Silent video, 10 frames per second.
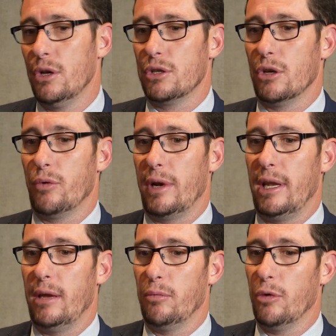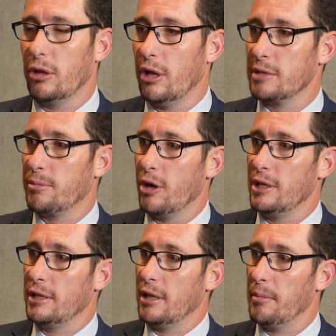So really world-class
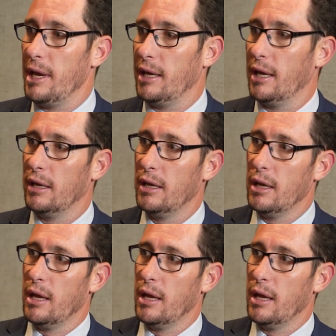project in the making.